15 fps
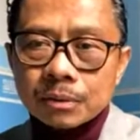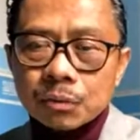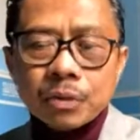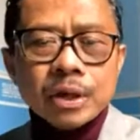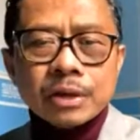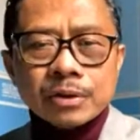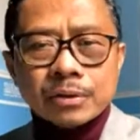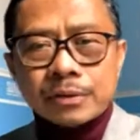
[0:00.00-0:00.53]
We
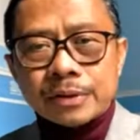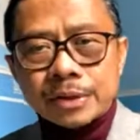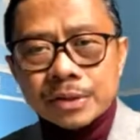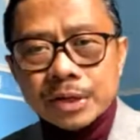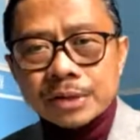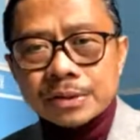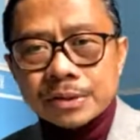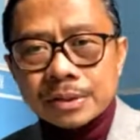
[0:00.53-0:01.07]
are not the
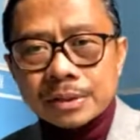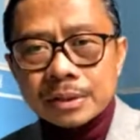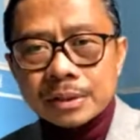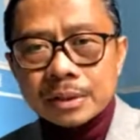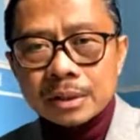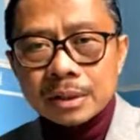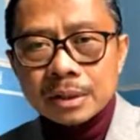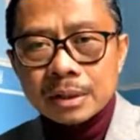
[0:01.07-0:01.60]
judge.
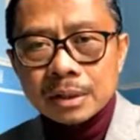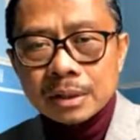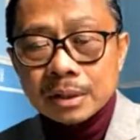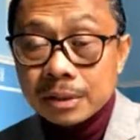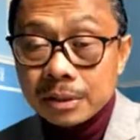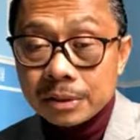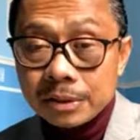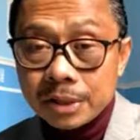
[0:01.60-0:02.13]

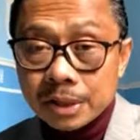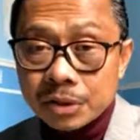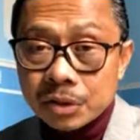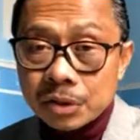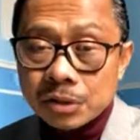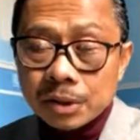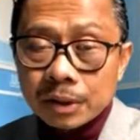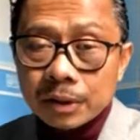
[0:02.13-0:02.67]
The judge
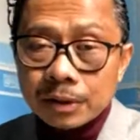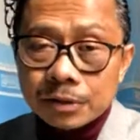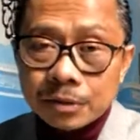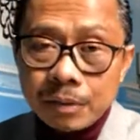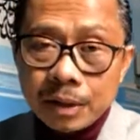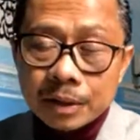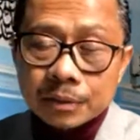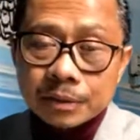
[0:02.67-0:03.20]
is Allah
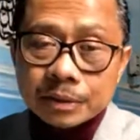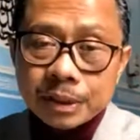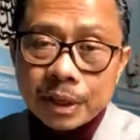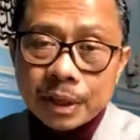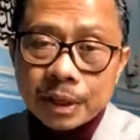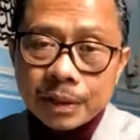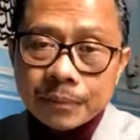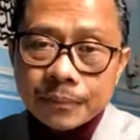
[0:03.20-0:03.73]
subhanahu wa
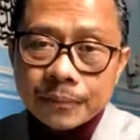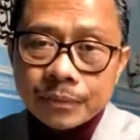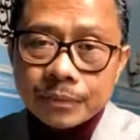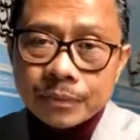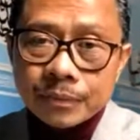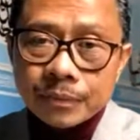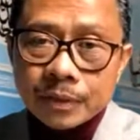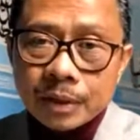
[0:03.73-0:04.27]
ta'ala.
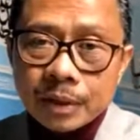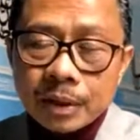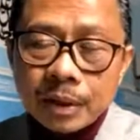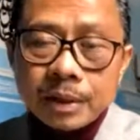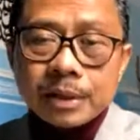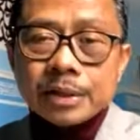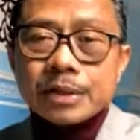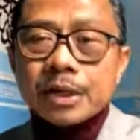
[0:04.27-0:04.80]

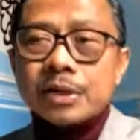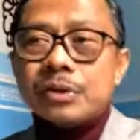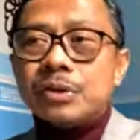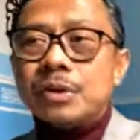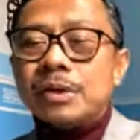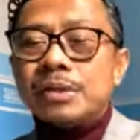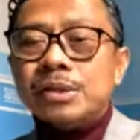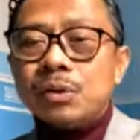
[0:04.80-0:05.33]
The judge
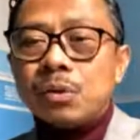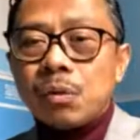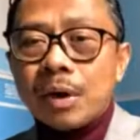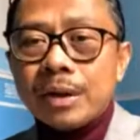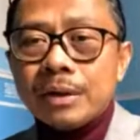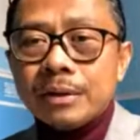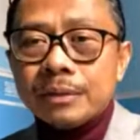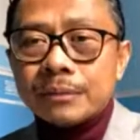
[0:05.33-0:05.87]
is the
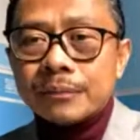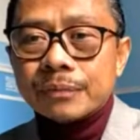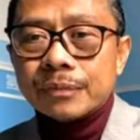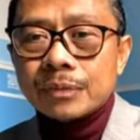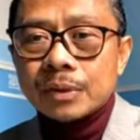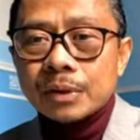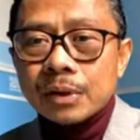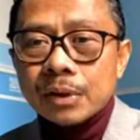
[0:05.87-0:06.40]
one
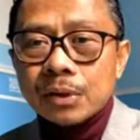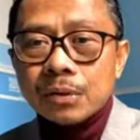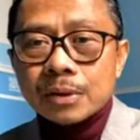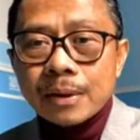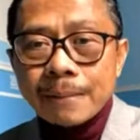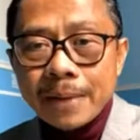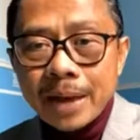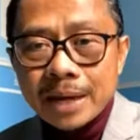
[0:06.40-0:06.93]
who
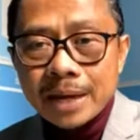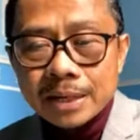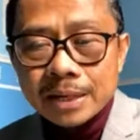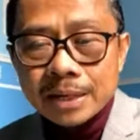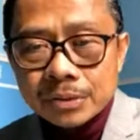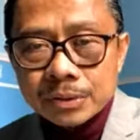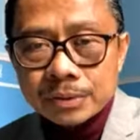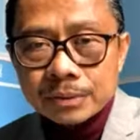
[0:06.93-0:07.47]
commanded us
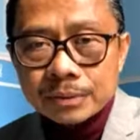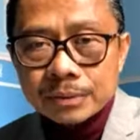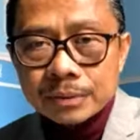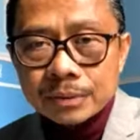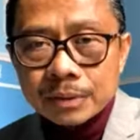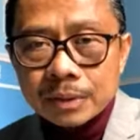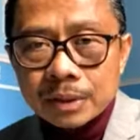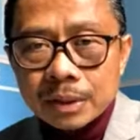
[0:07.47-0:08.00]
to do.
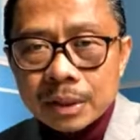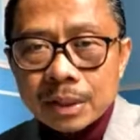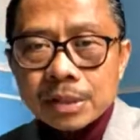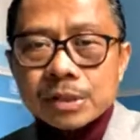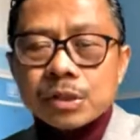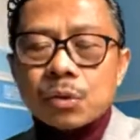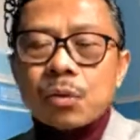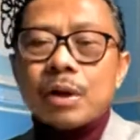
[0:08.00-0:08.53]
He's
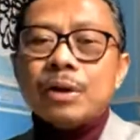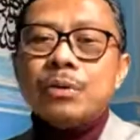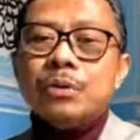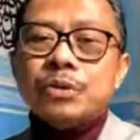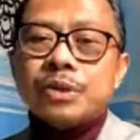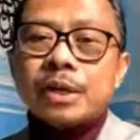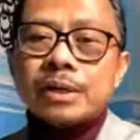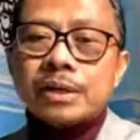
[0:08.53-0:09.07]
the one who
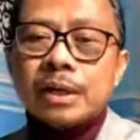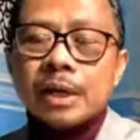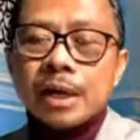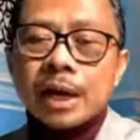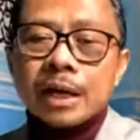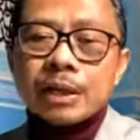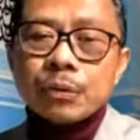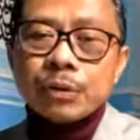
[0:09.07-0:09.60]
judge
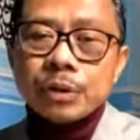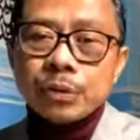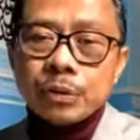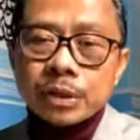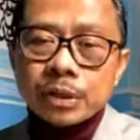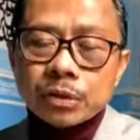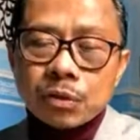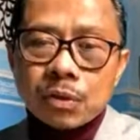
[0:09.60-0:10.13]
either we do
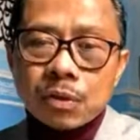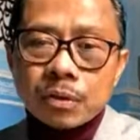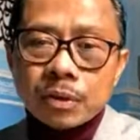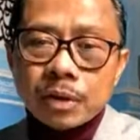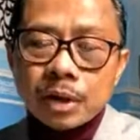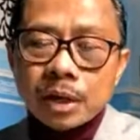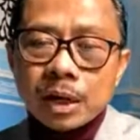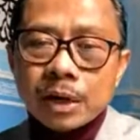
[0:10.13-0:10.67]
it wrong
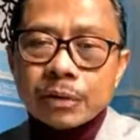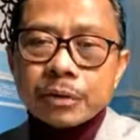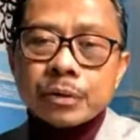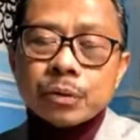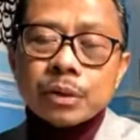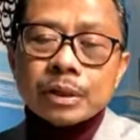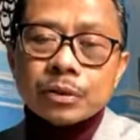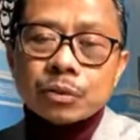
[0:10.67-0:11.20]
or we
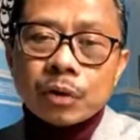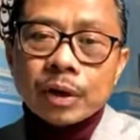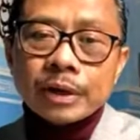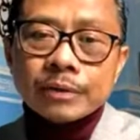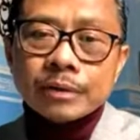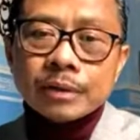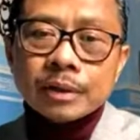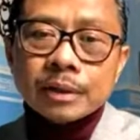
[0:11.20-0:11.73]
do it
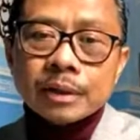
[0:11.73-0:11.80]
right.